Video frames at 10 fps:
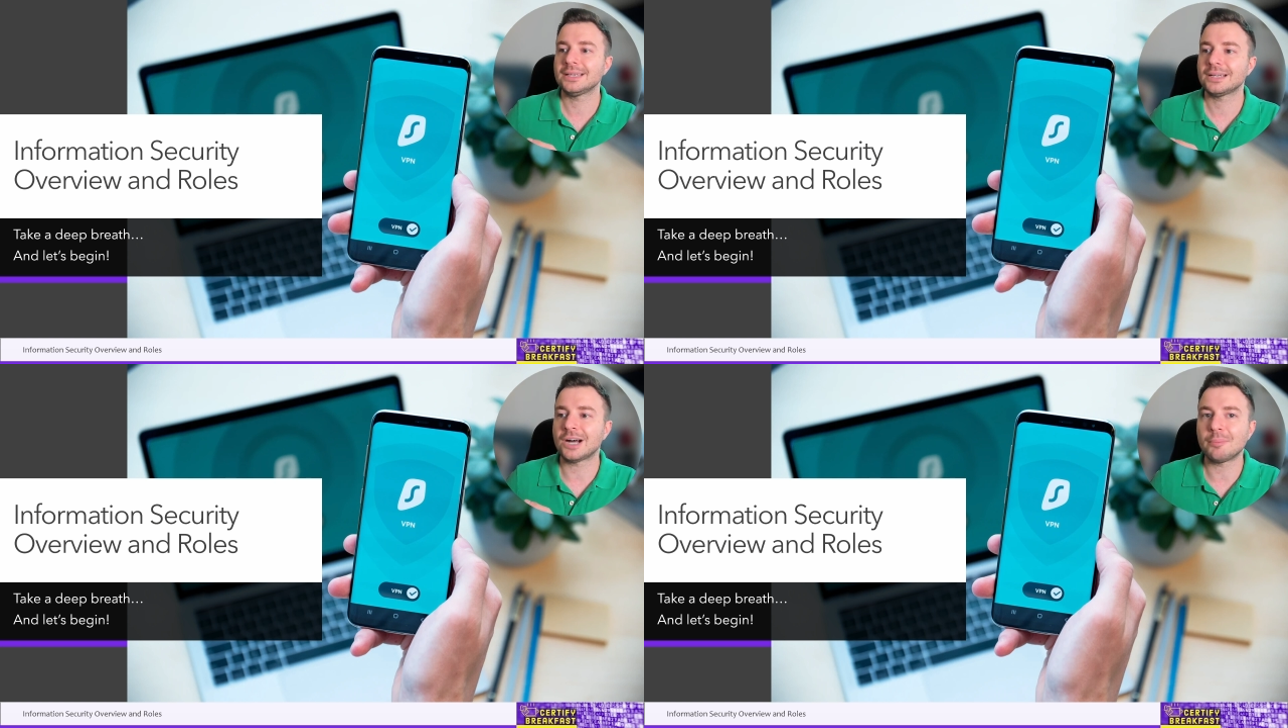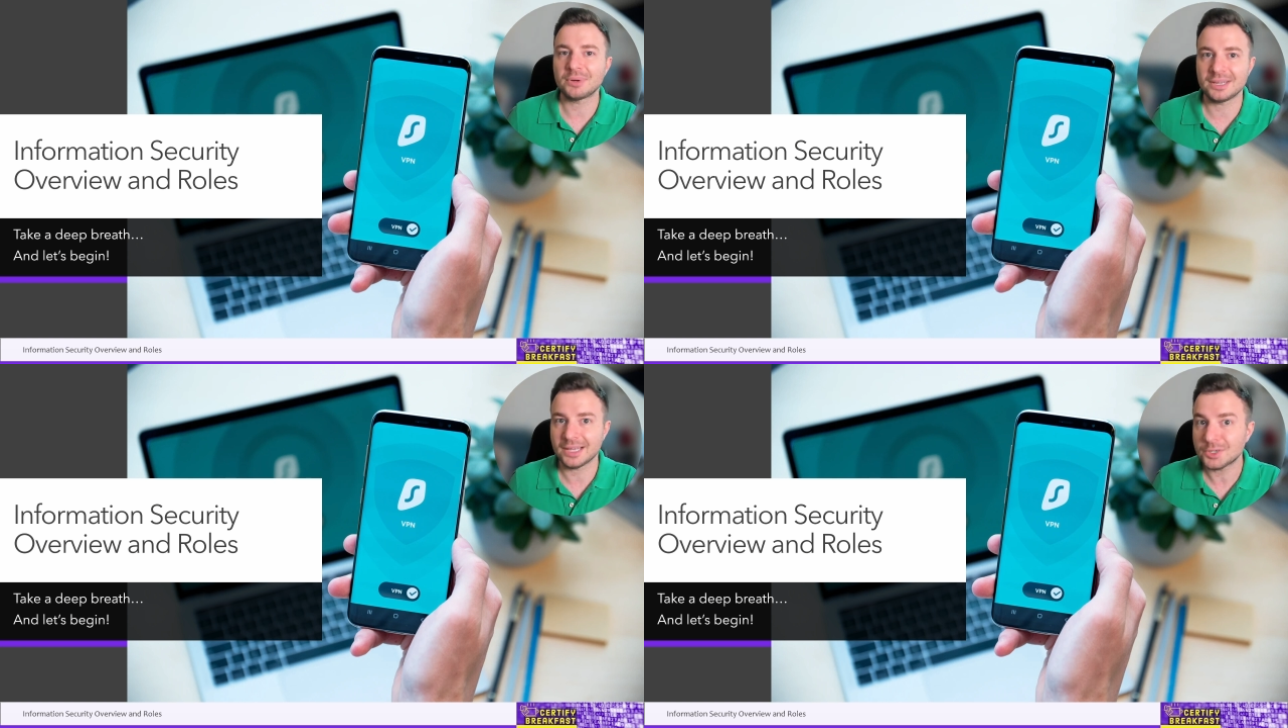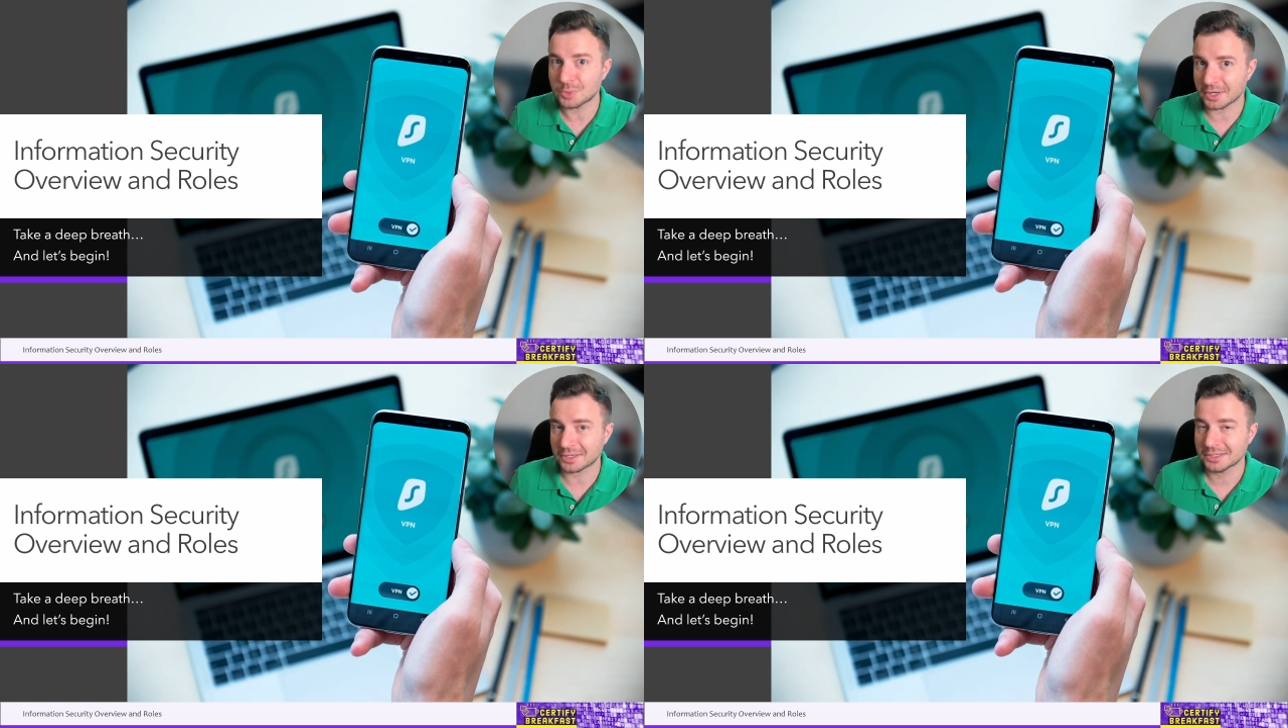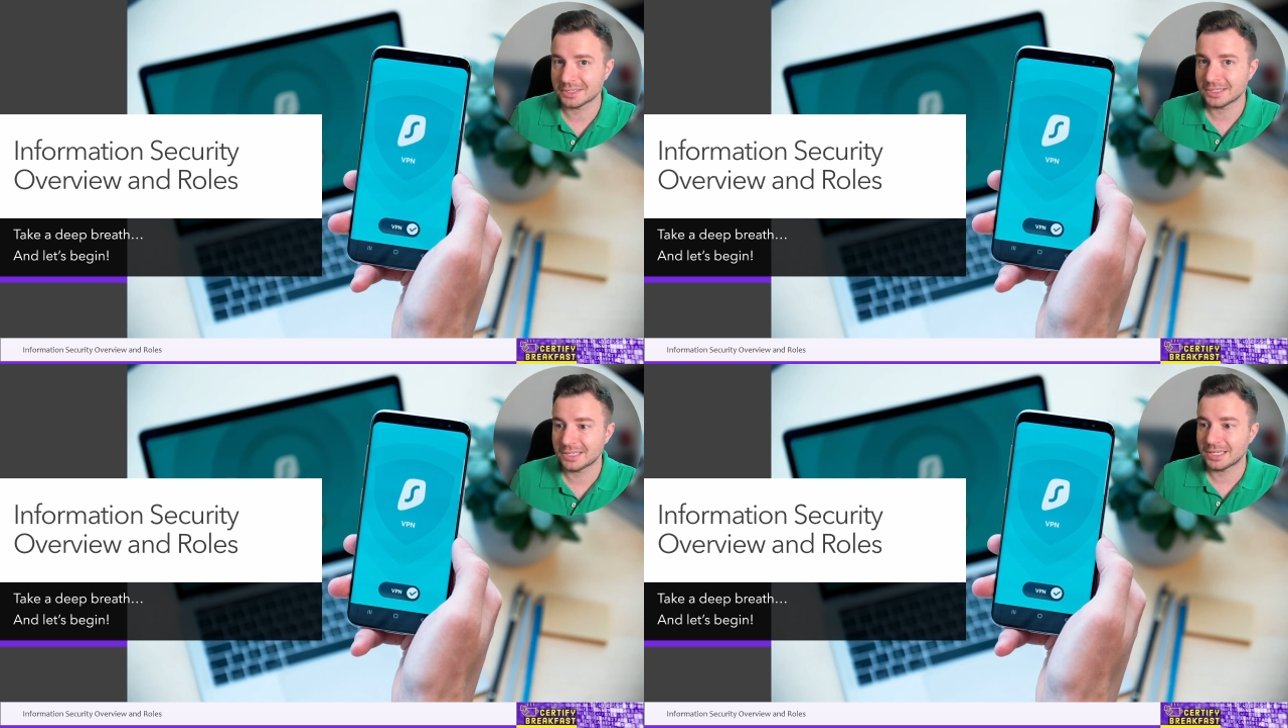company network,
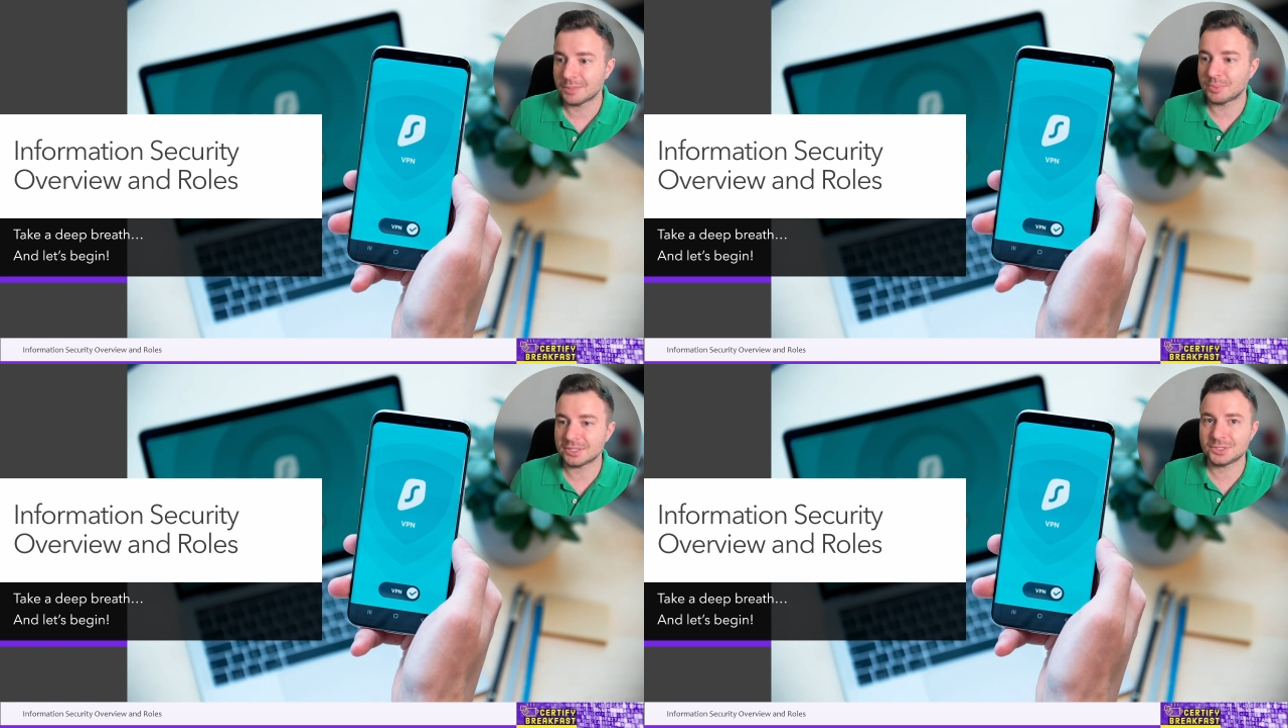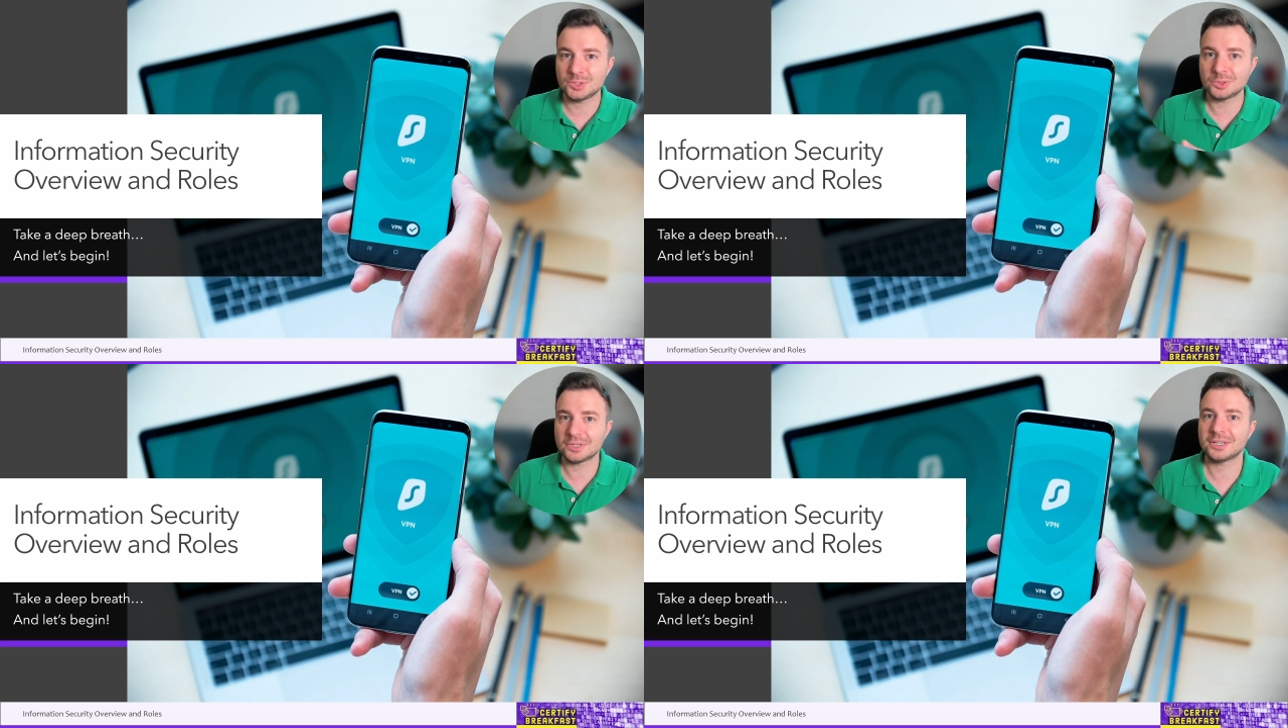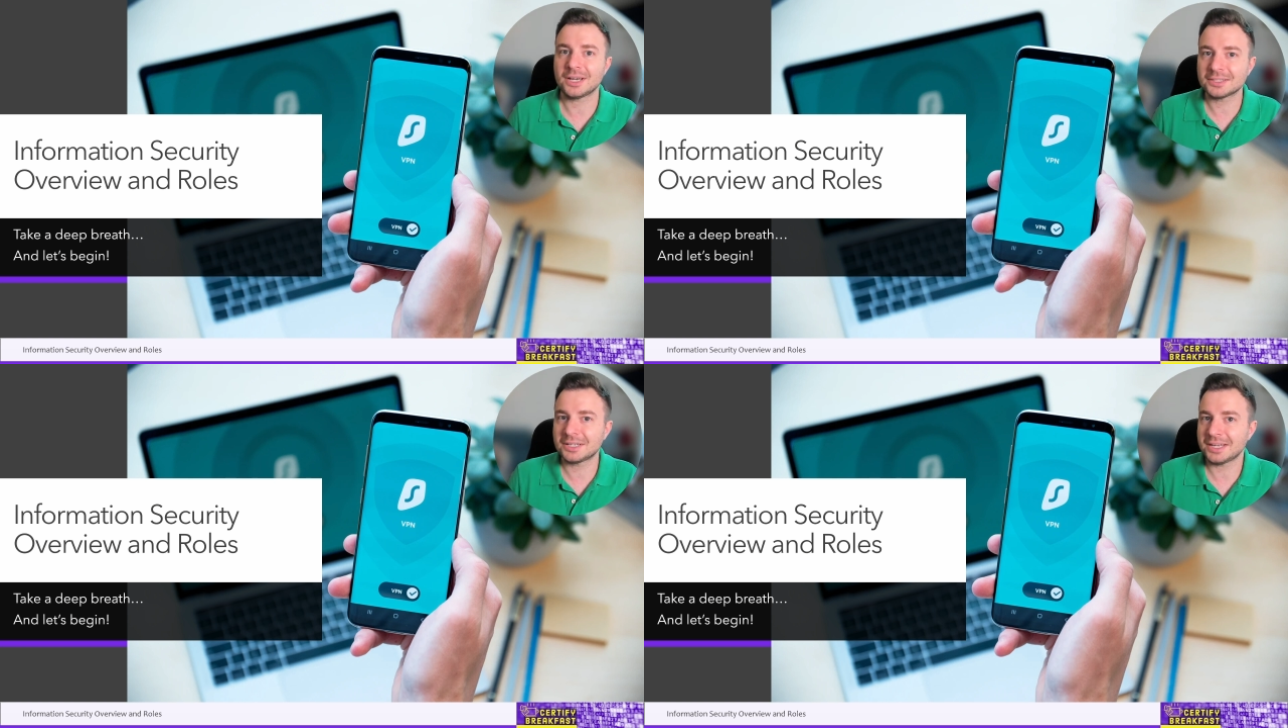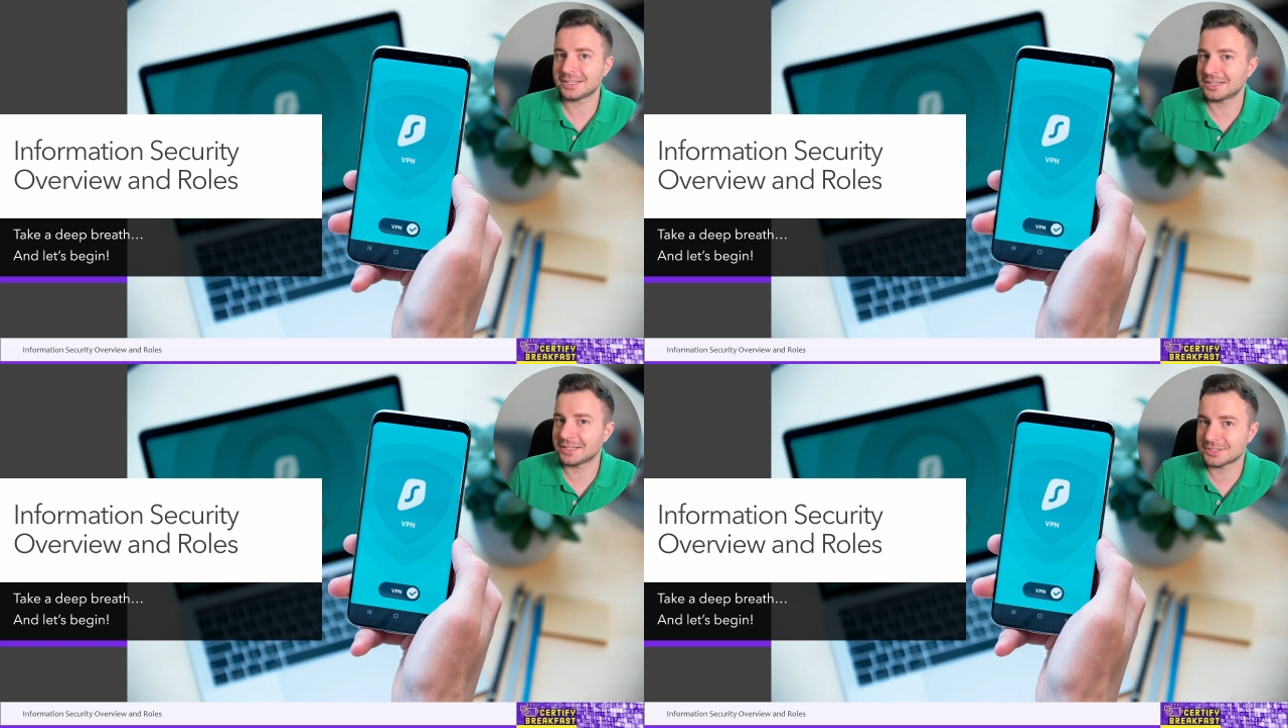but you're not
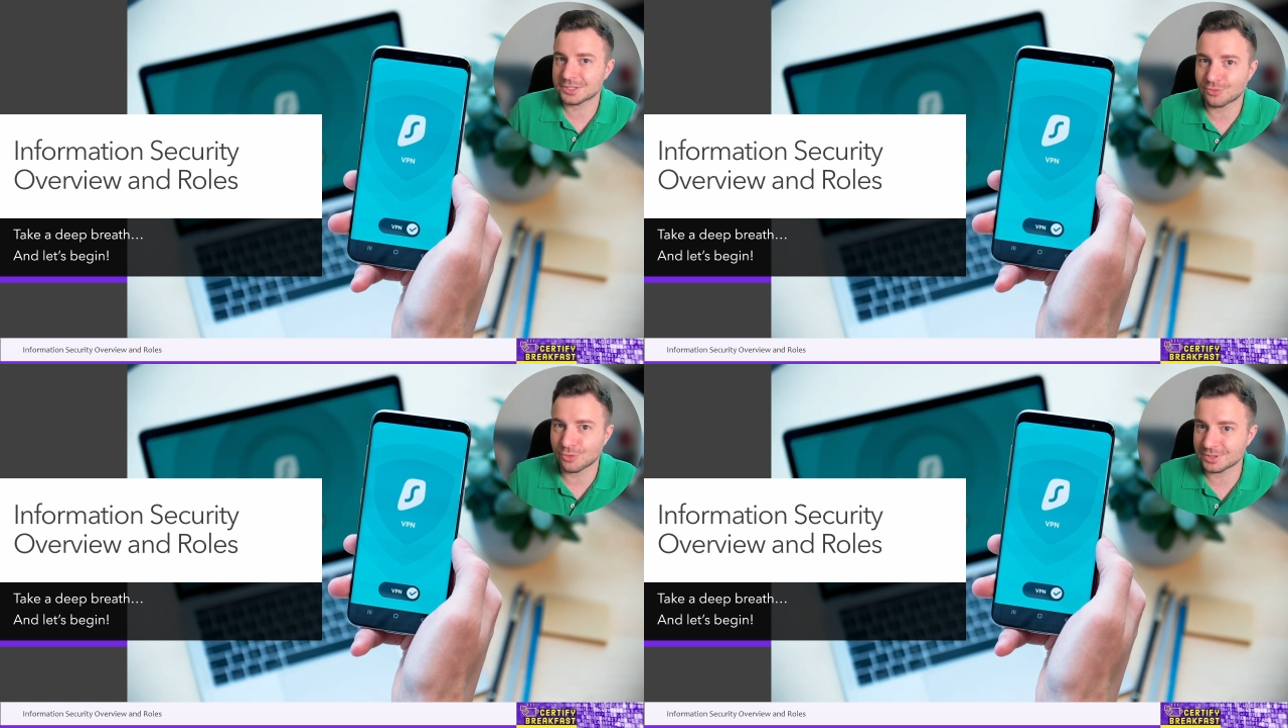connecting it just for